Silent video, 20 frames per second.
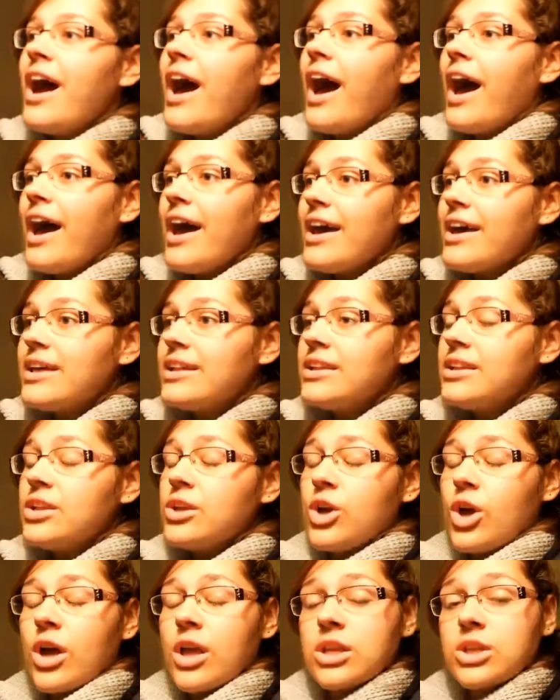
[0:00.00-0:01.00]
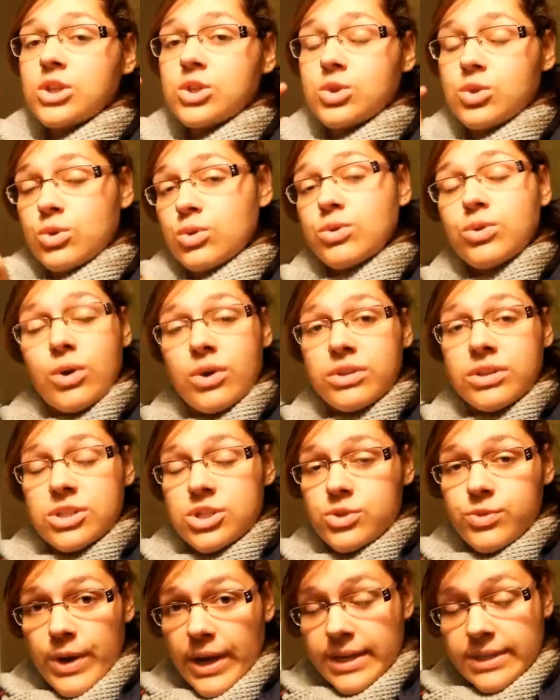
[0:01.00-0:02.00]
and do not
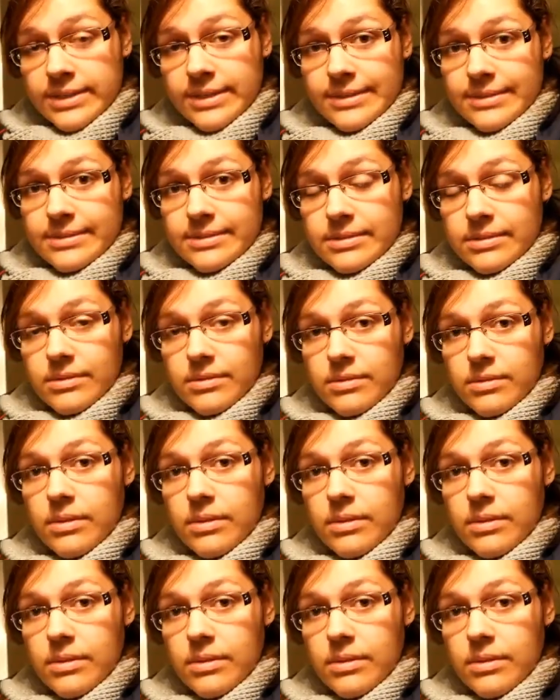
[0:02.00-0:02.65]
distract us,